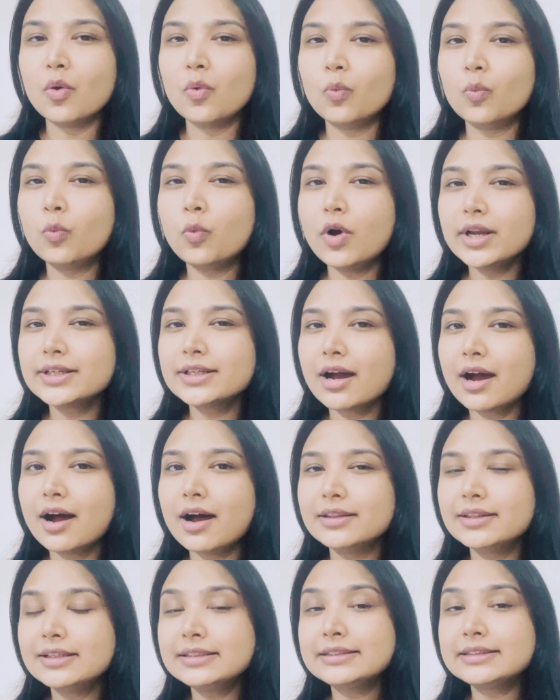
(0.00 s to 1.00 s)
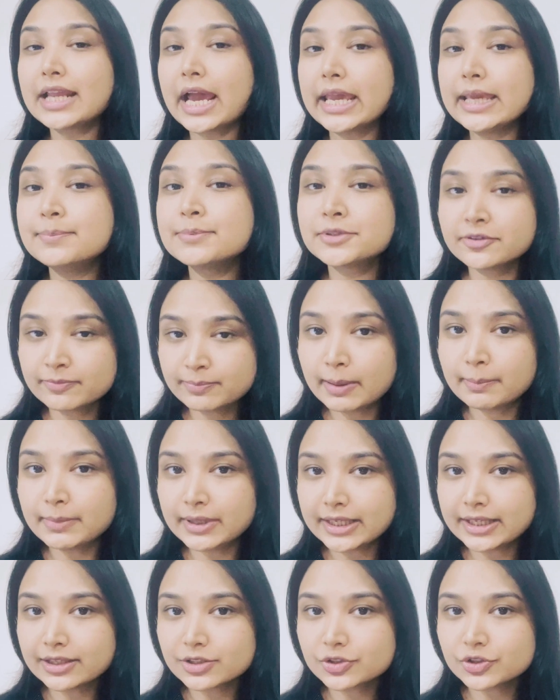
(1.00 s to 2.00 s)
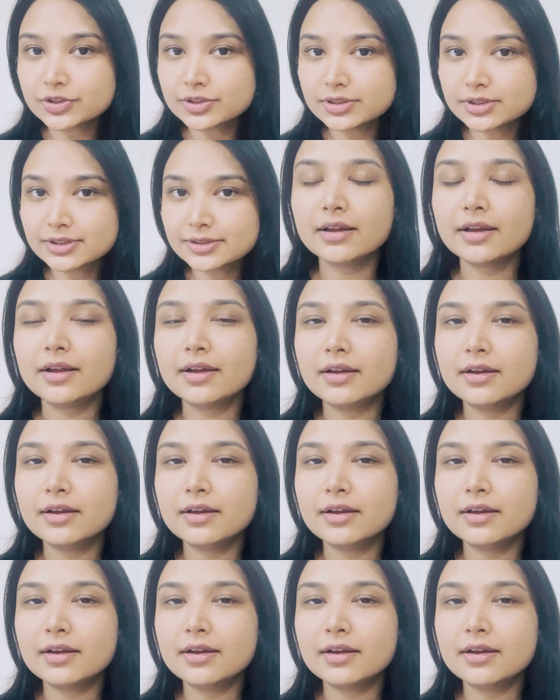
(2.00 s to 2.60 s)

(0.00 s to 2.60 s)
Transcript: What are the types of publications?